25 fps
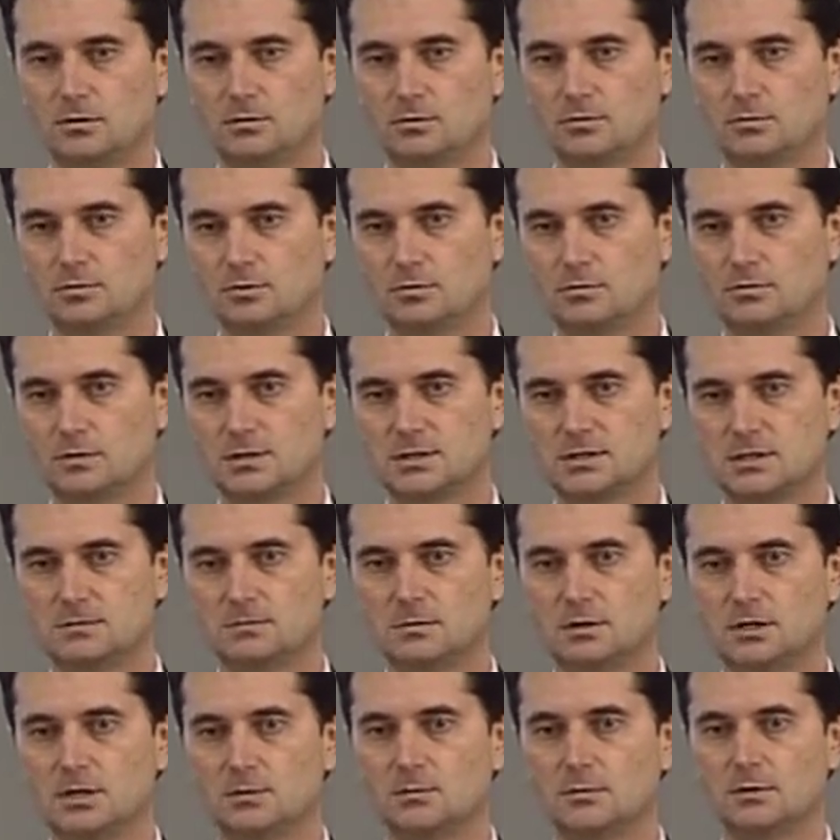
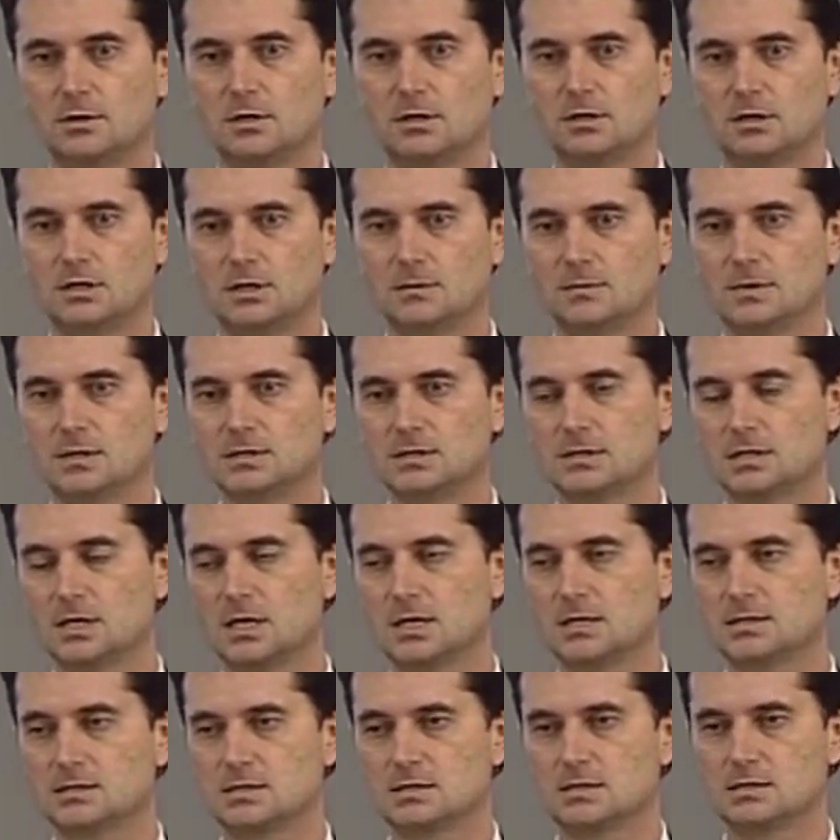Collection of
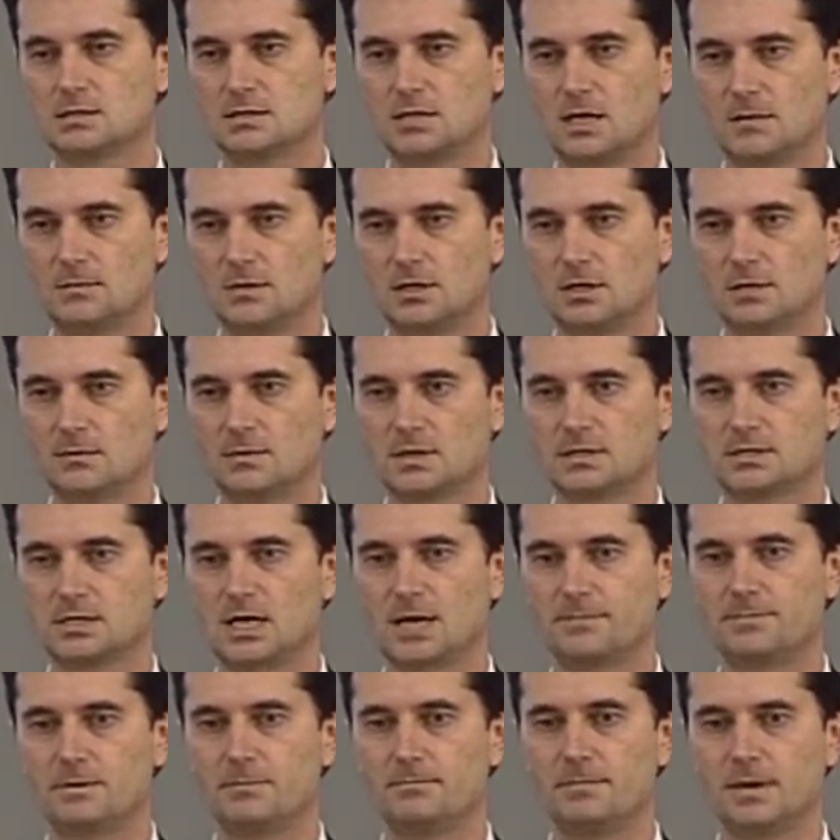these testimonies
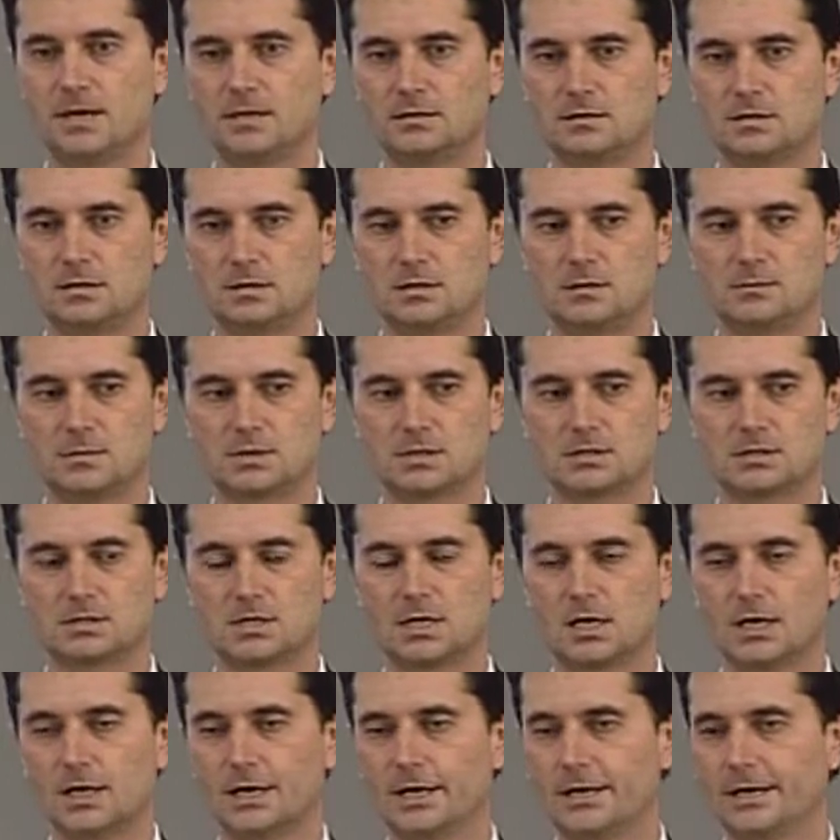on the national and
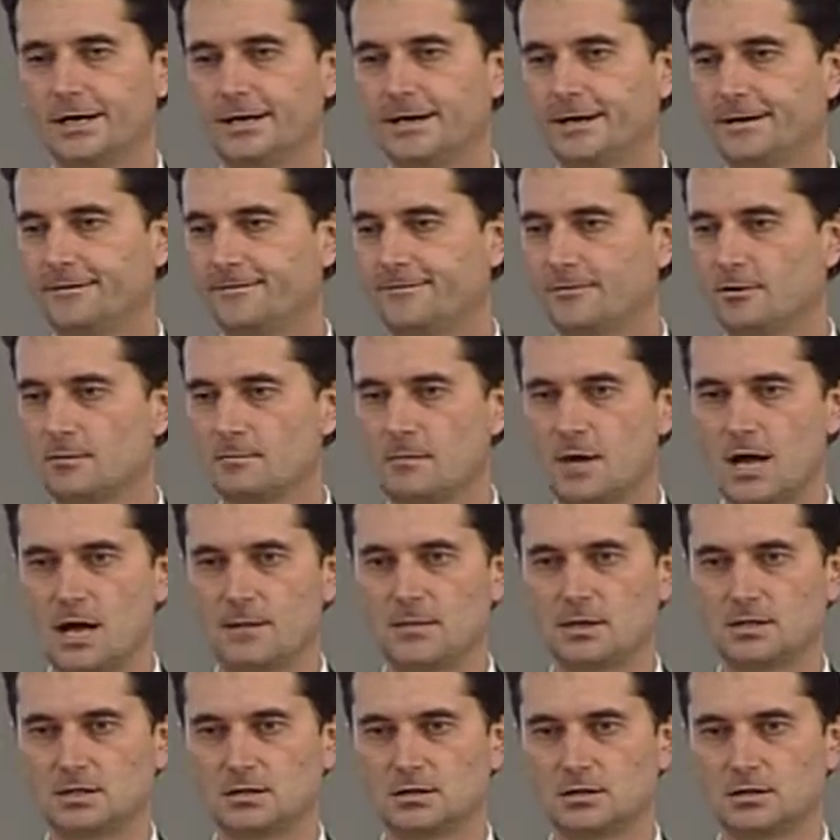European level